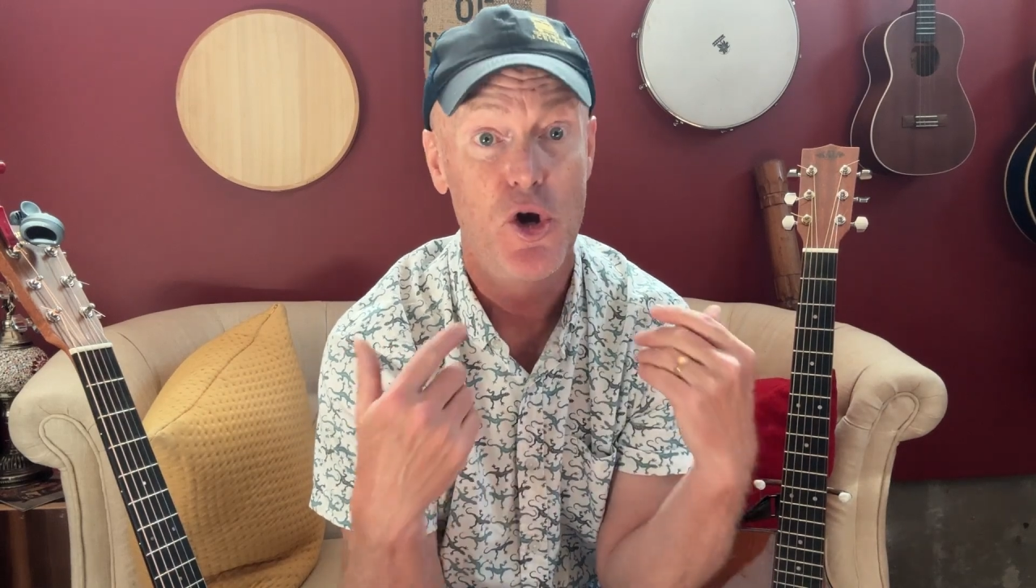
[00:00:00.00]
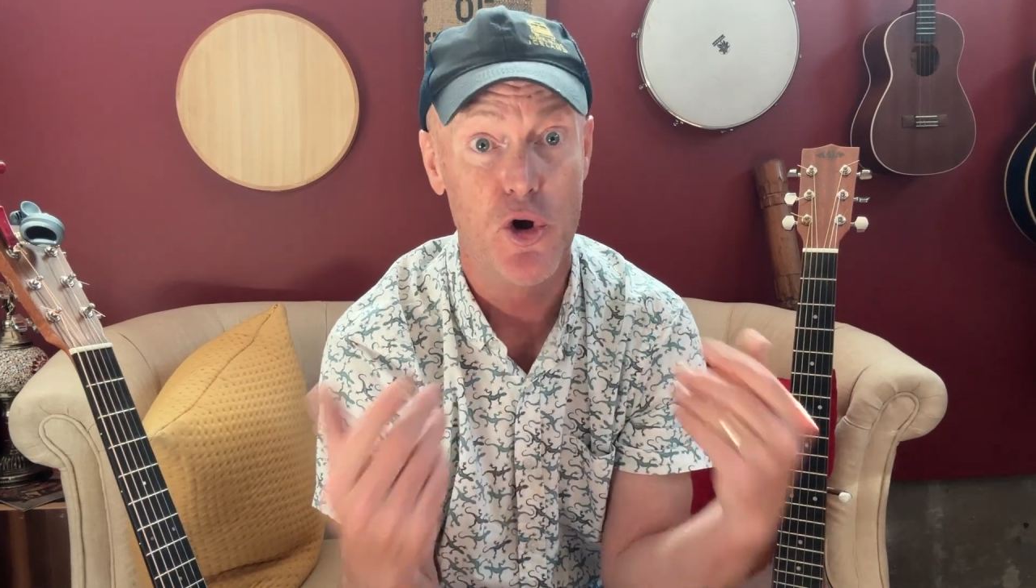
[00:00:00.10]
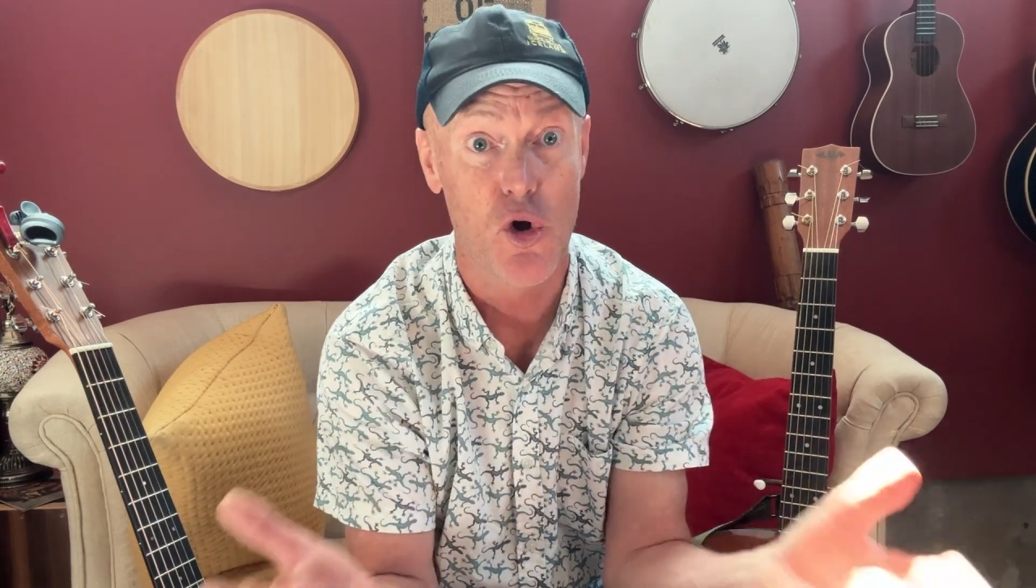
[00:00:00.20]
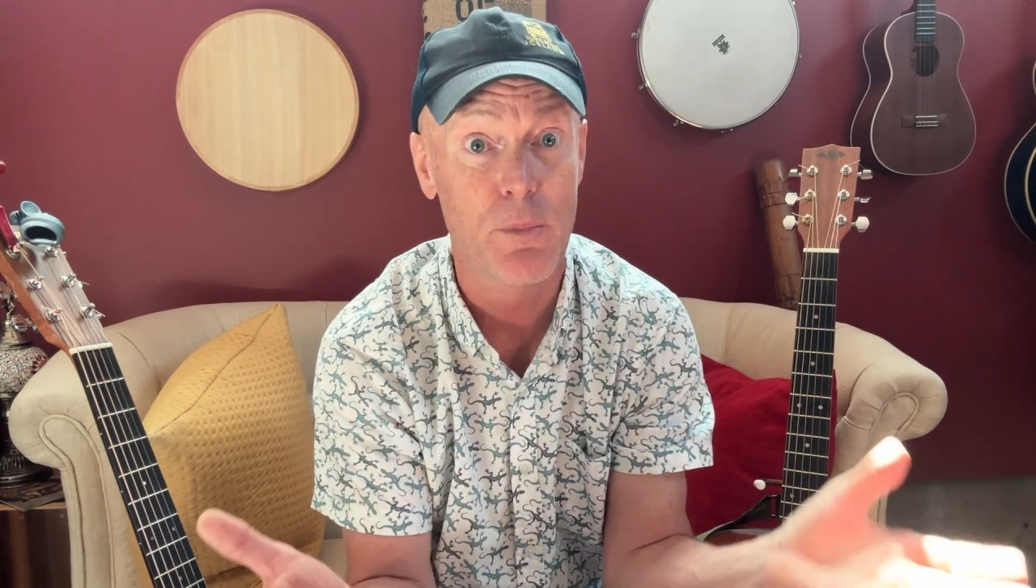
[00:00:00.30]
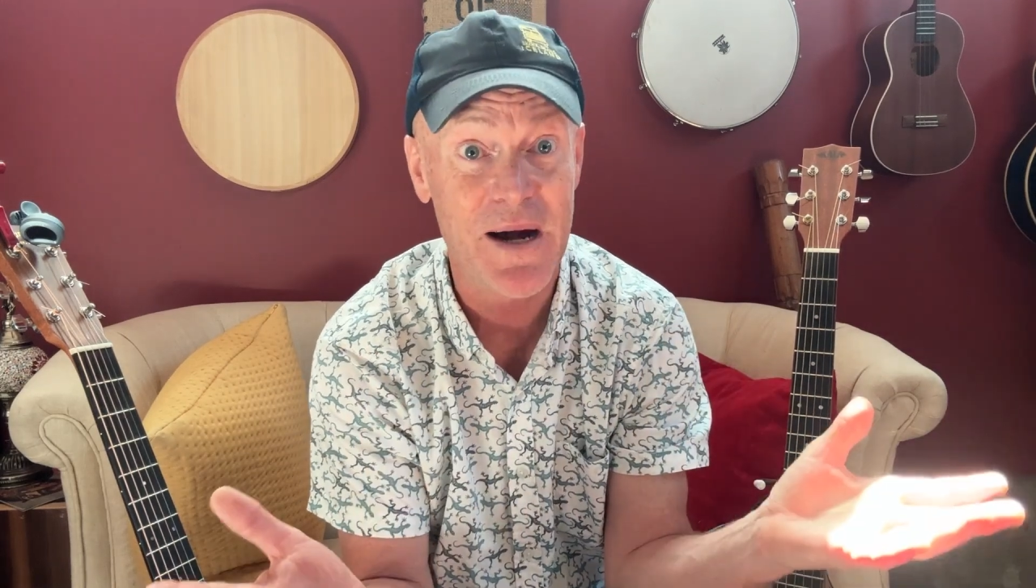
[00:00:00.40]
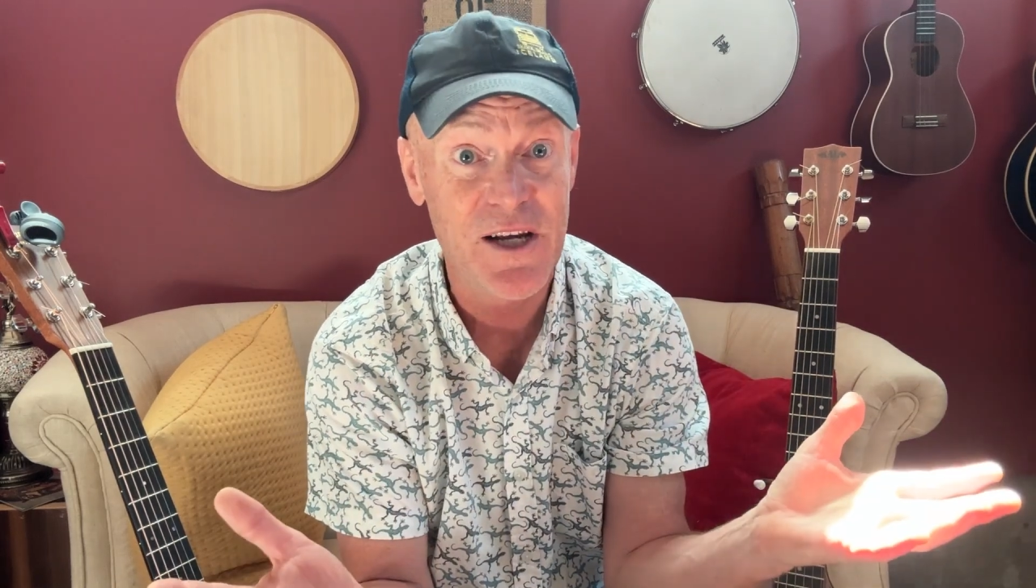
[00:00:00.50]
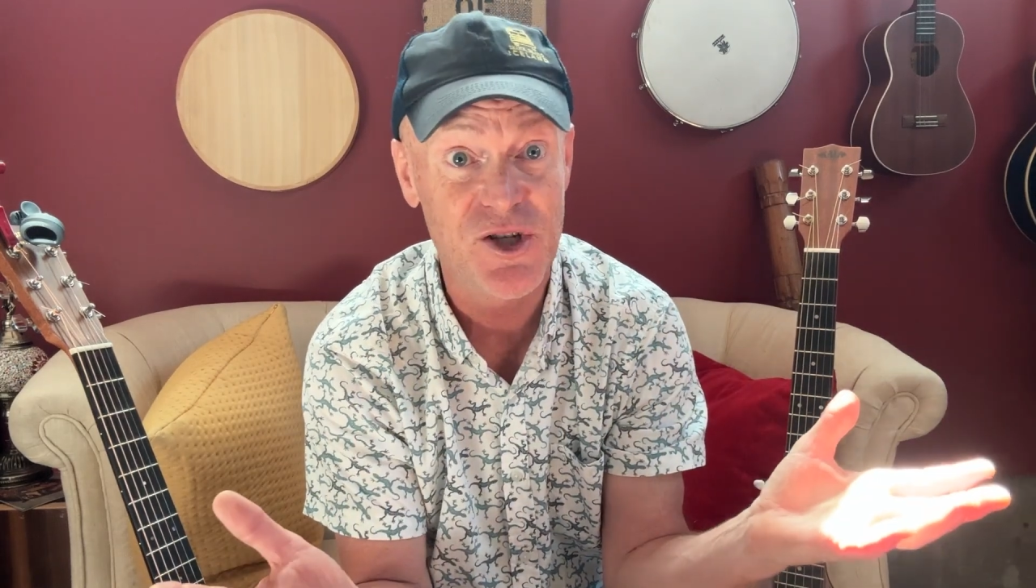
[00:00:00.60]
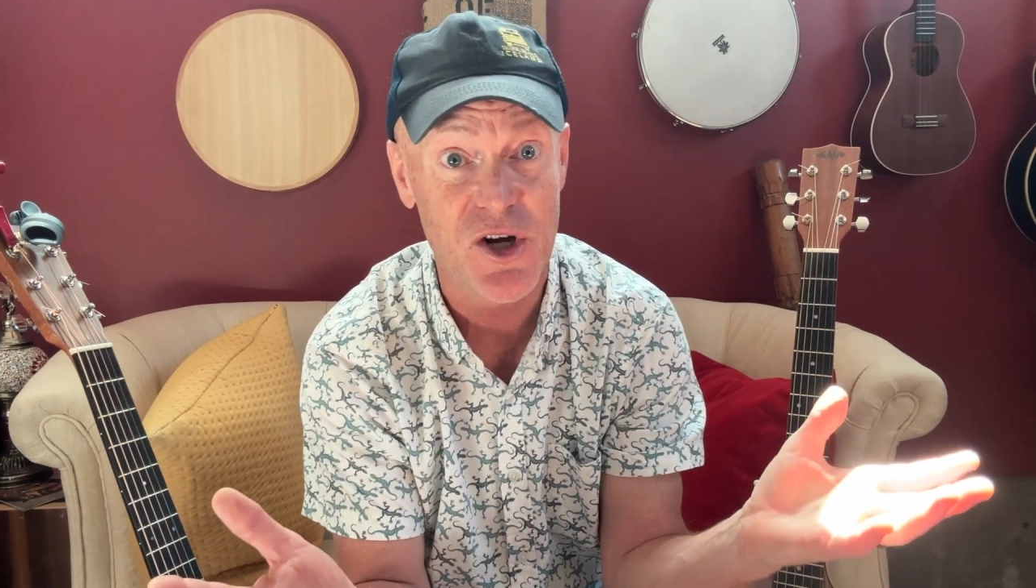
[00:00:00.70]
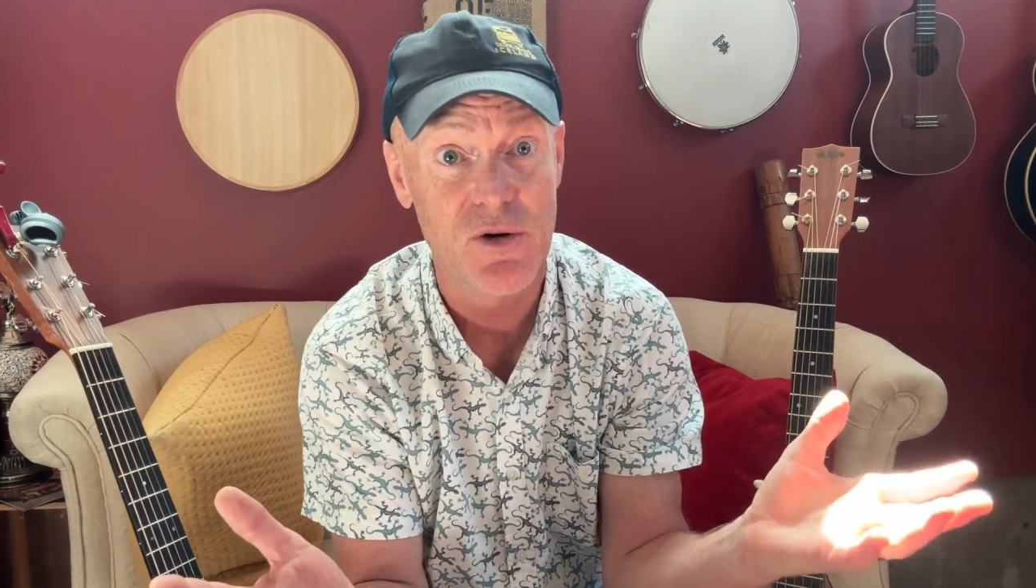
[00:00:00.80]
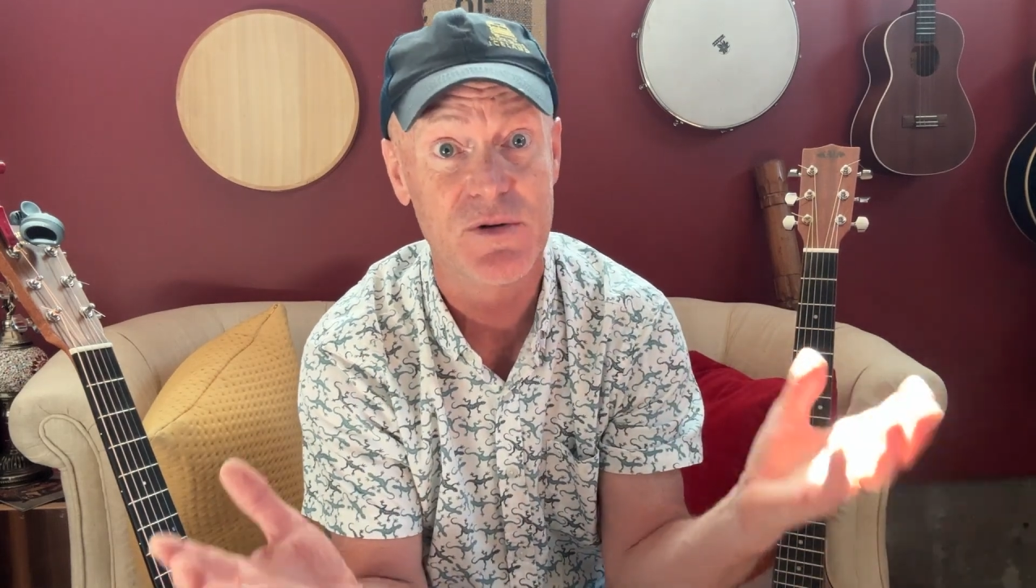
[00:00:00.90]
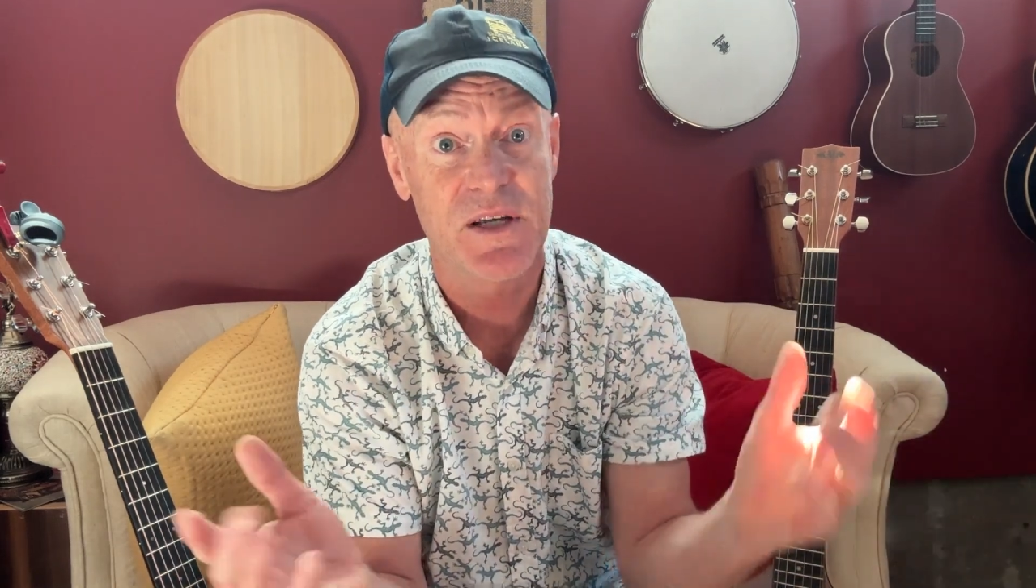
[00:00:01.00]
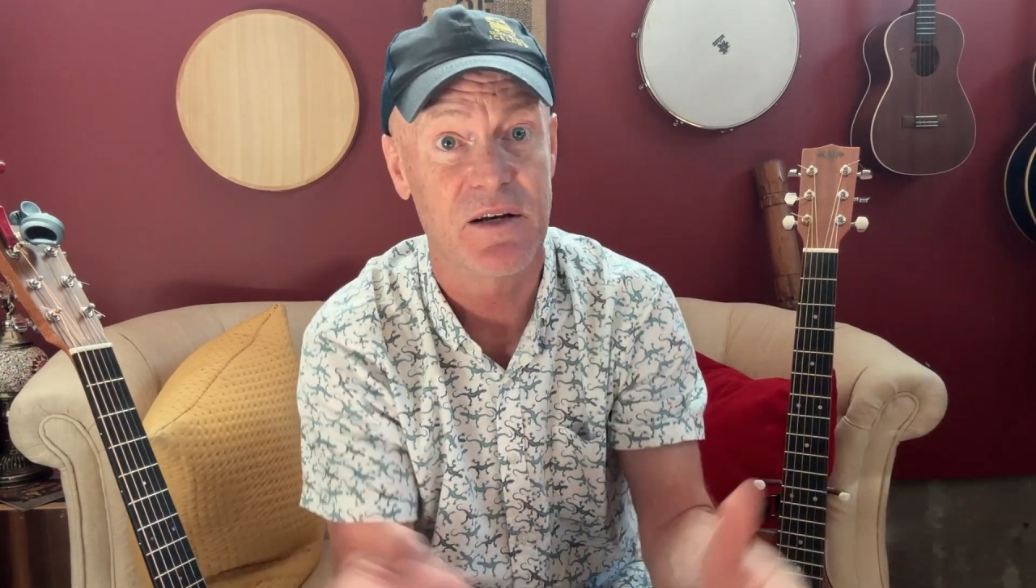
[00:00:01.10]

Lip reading: nobody shows